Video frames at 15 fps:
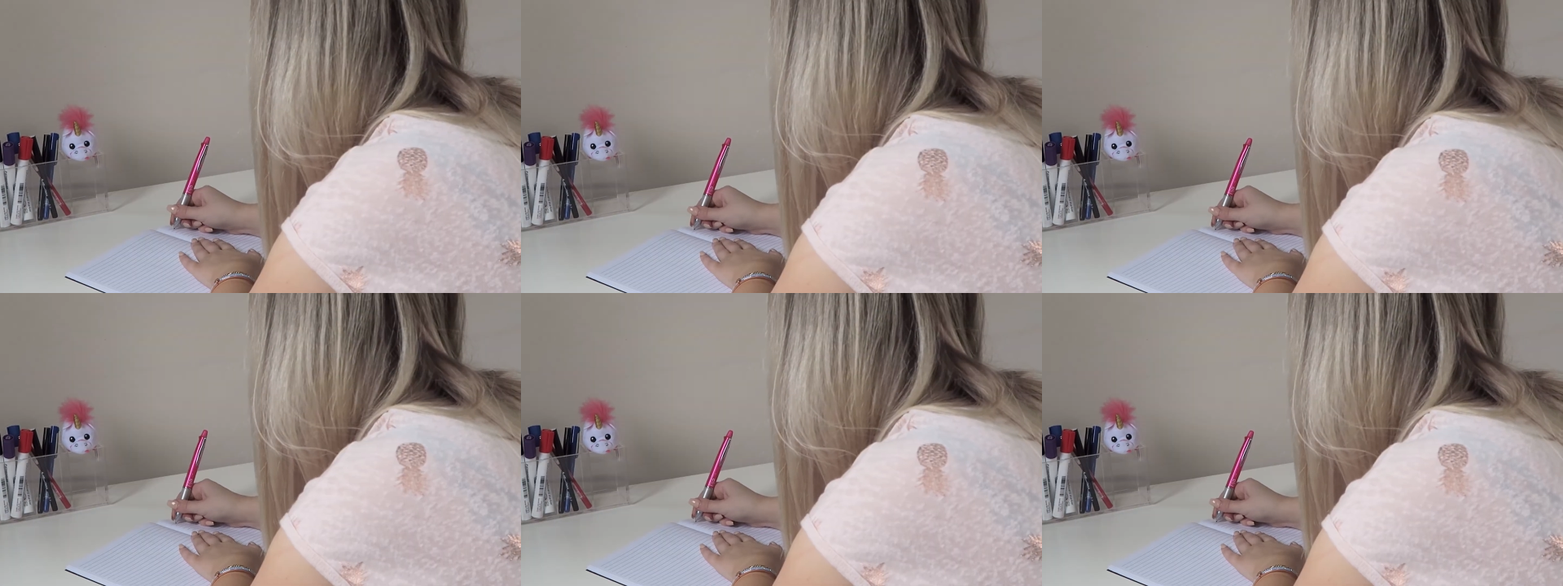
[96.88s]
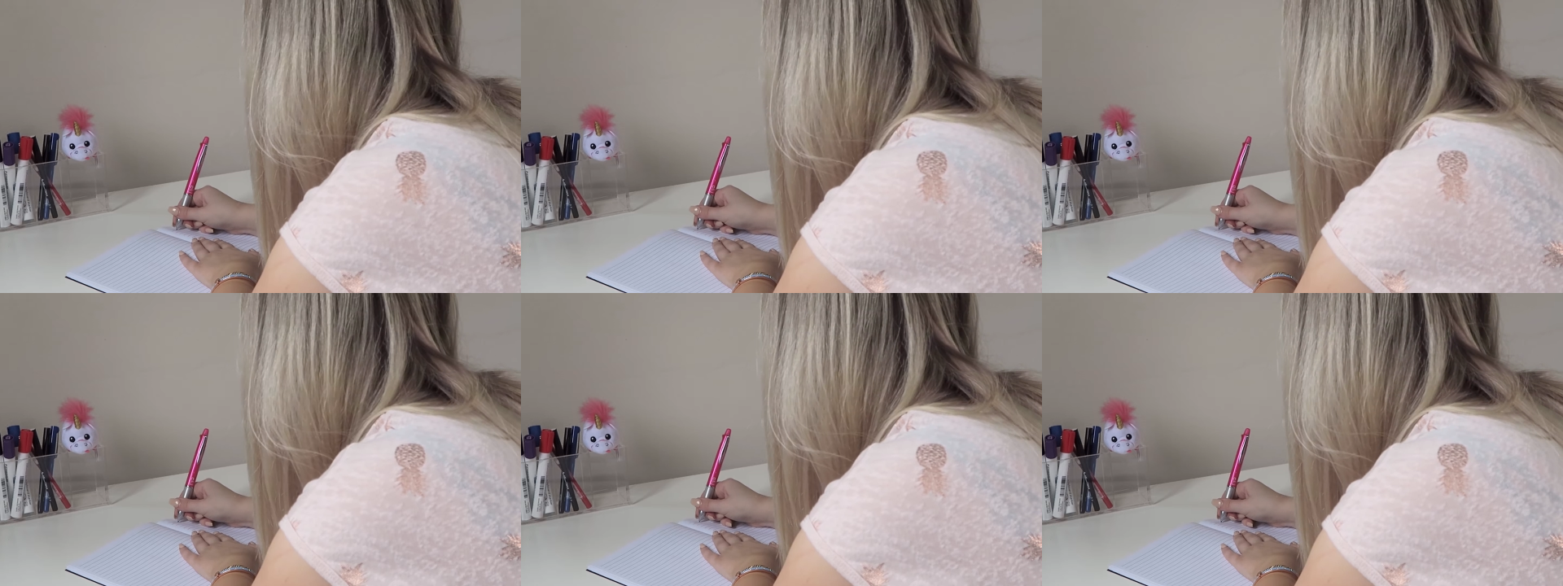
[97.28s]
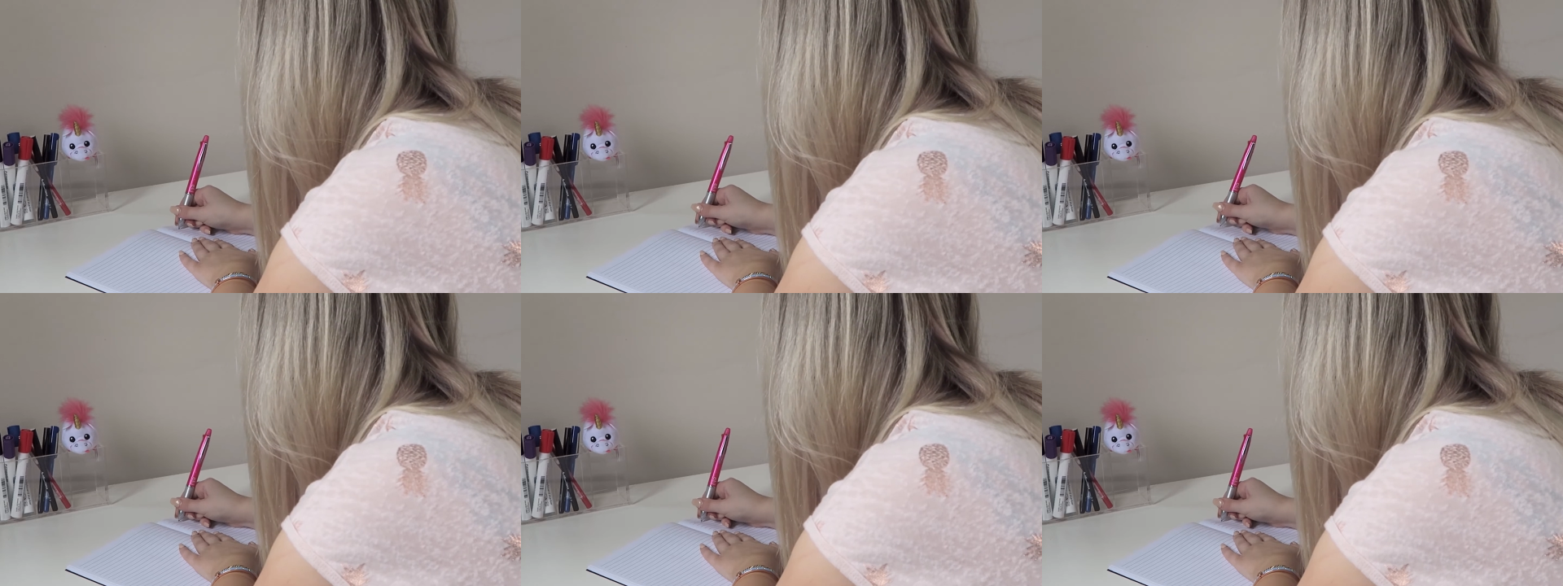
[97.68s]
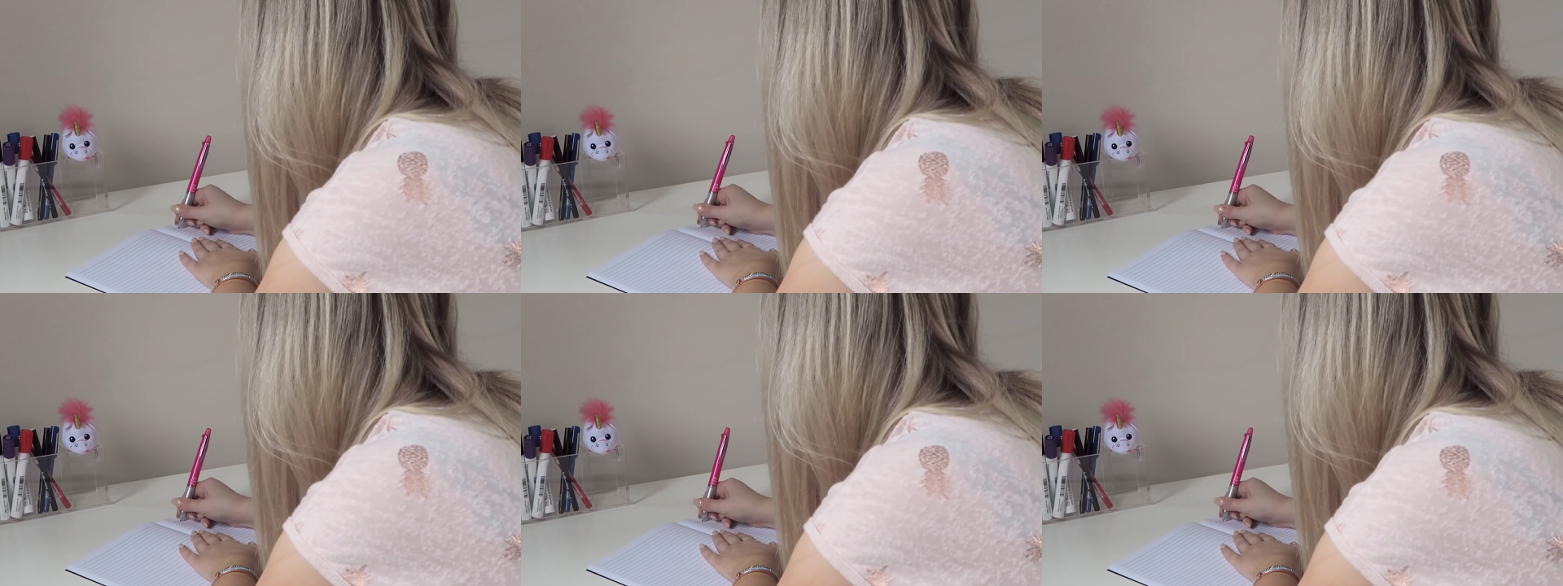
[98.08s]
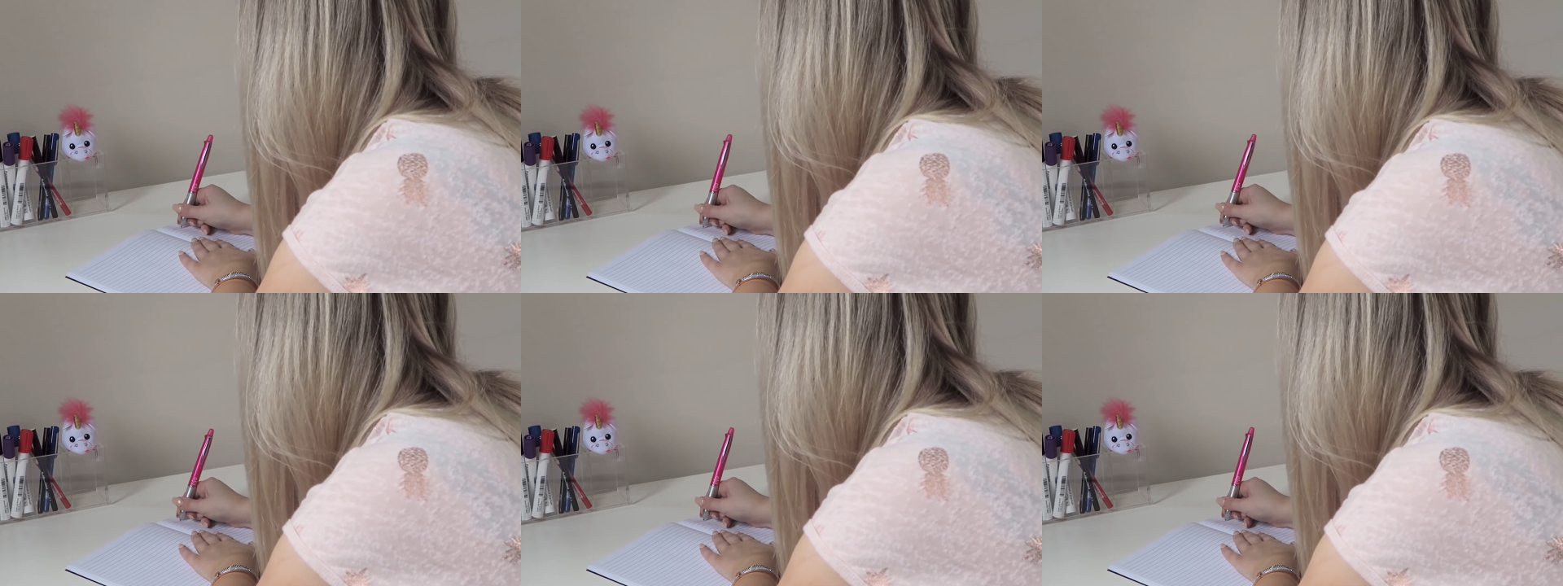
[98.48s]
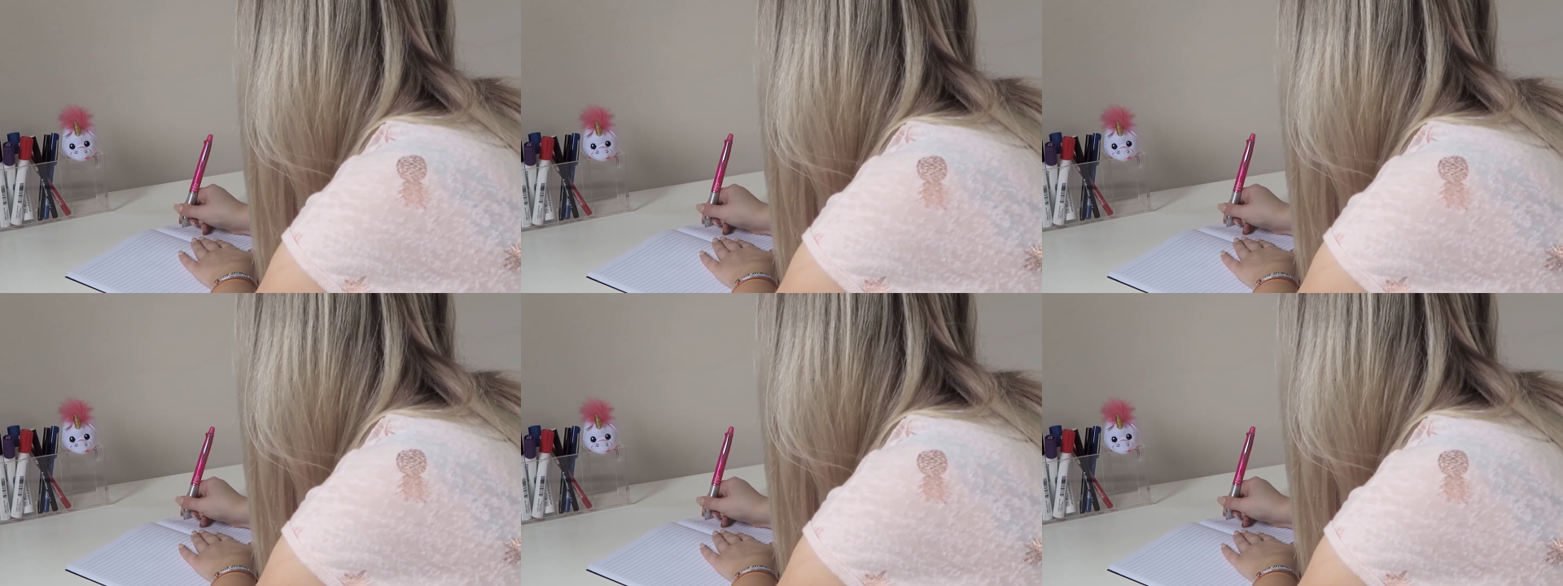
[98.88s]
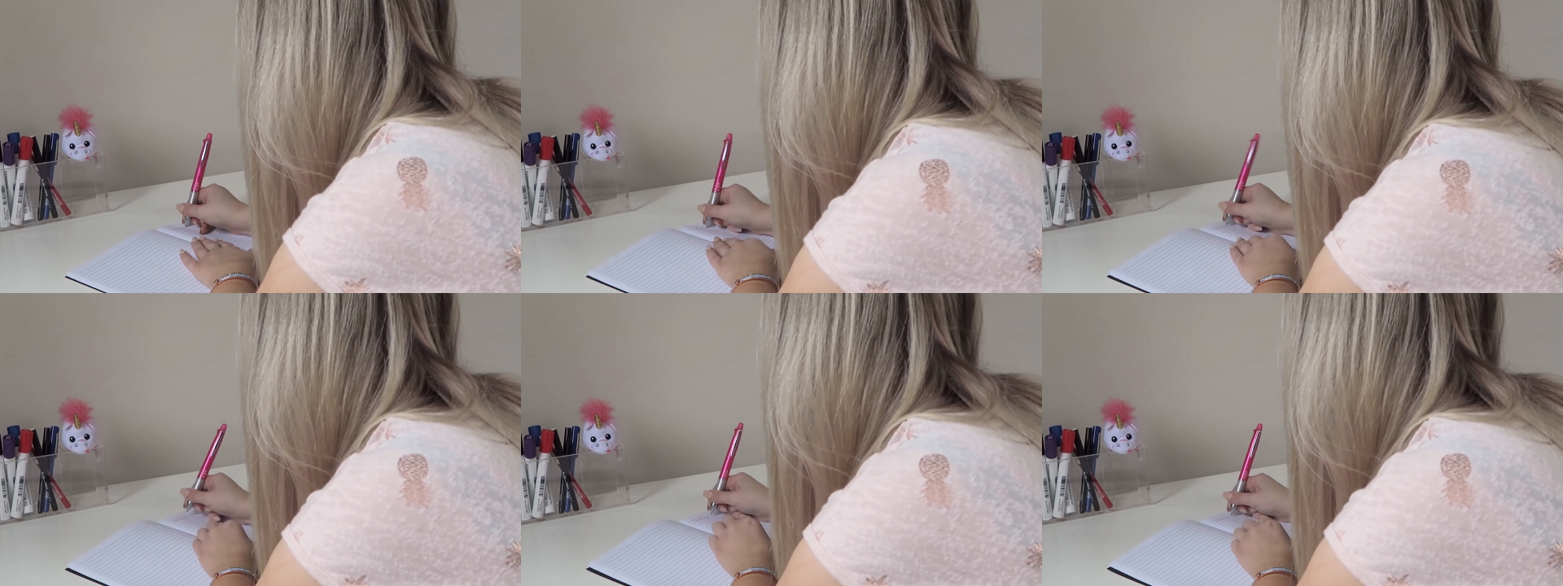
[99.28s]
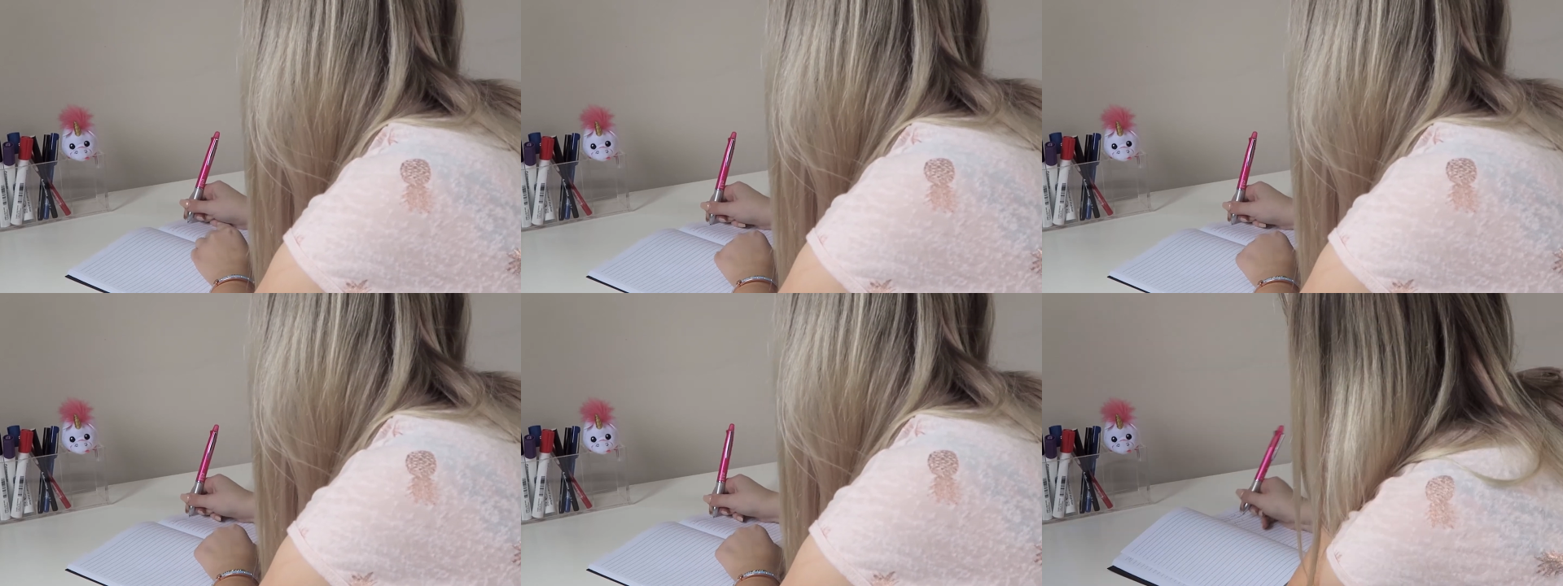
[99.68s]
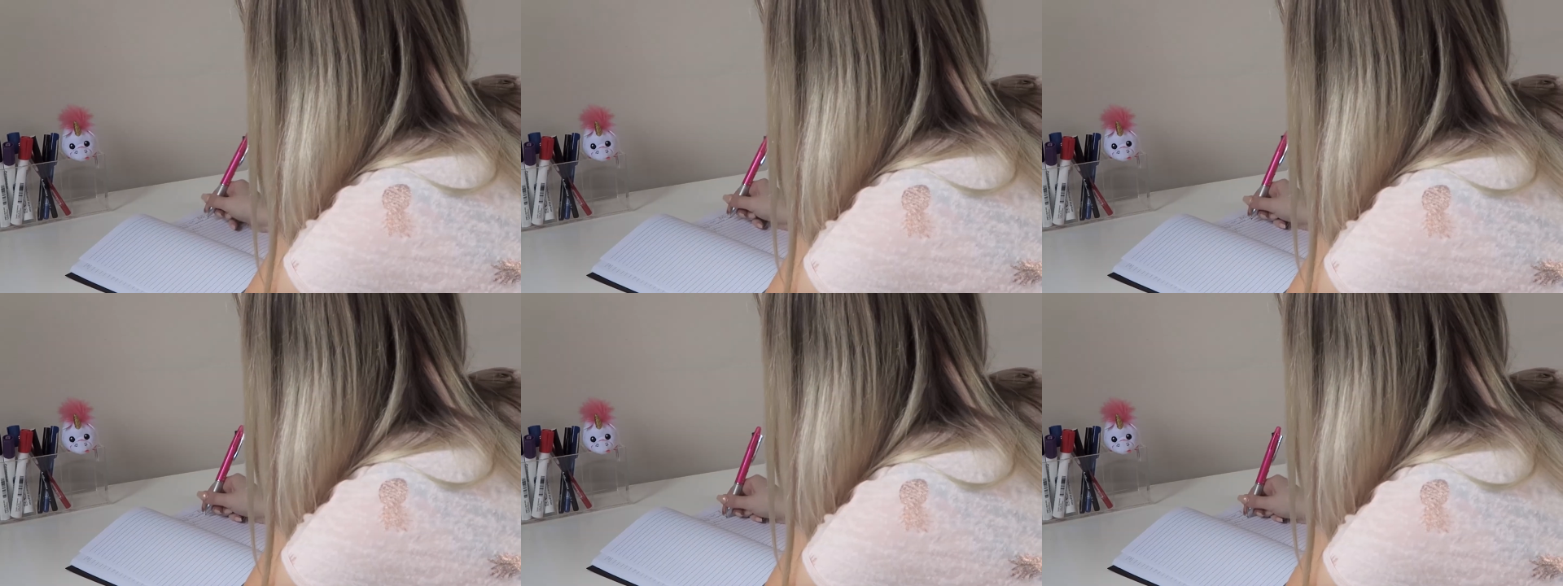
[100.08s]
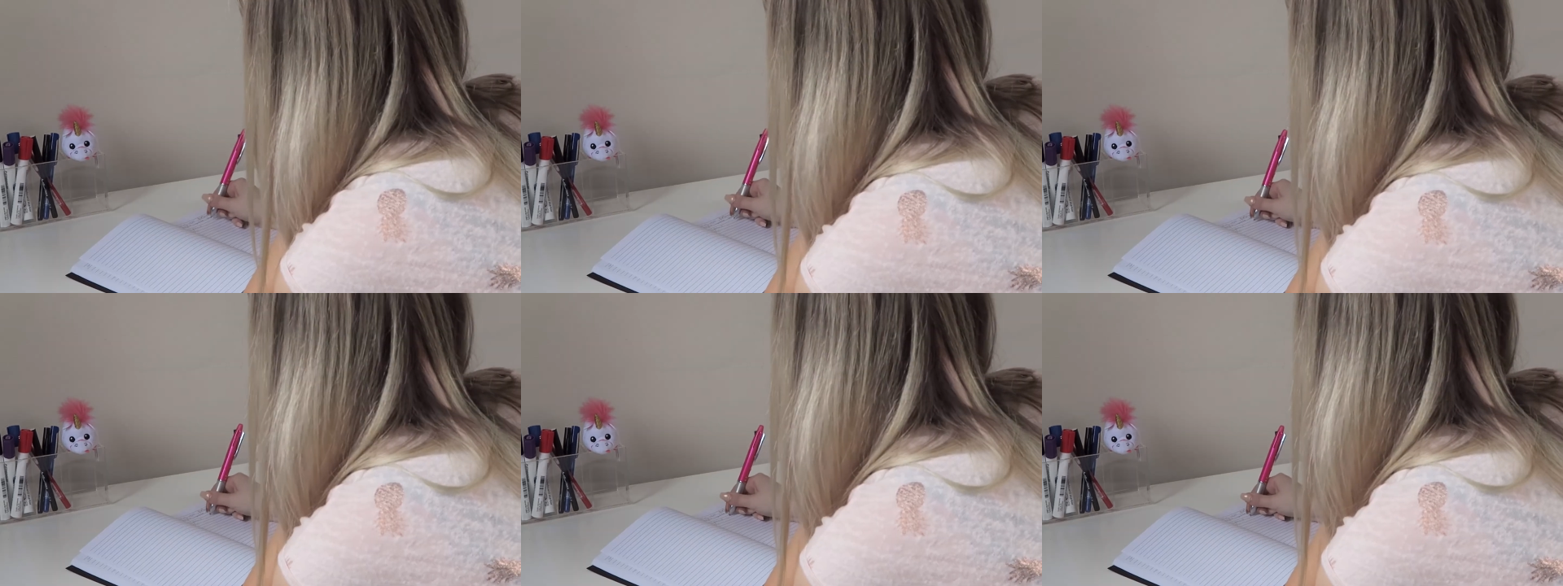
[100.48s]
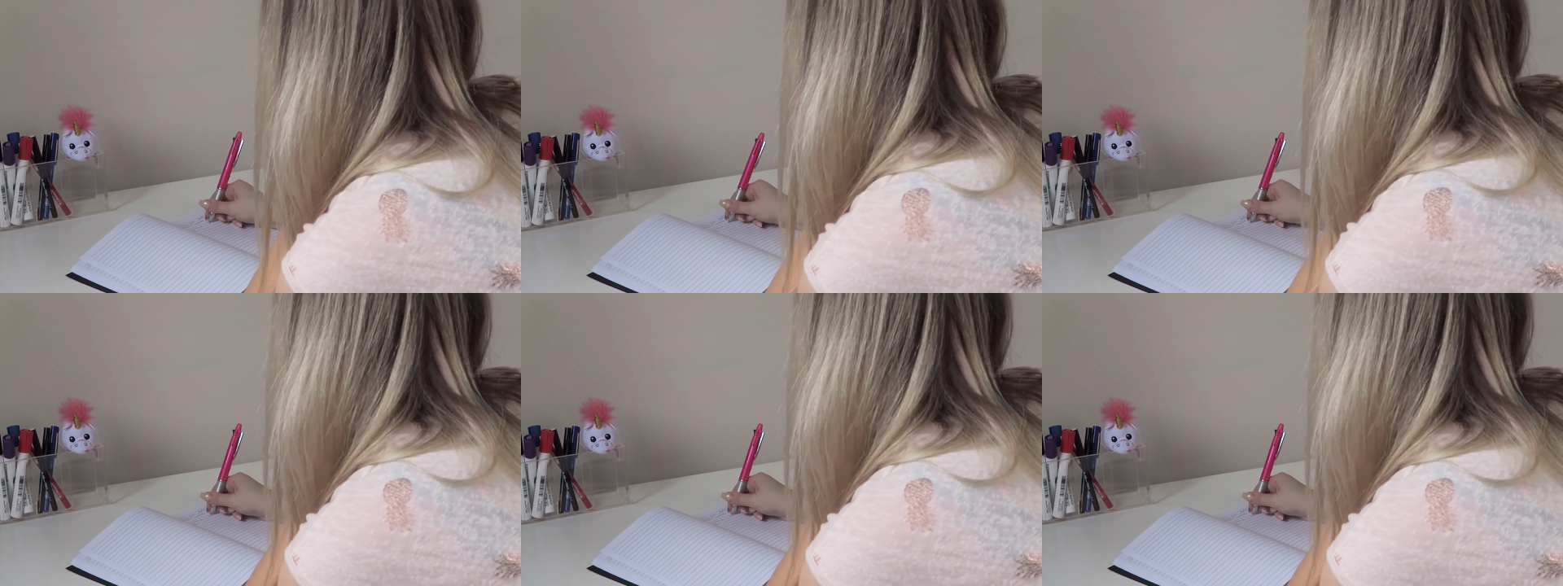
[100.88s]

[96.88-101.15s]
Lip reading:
No face is visible, so there are no lips to read.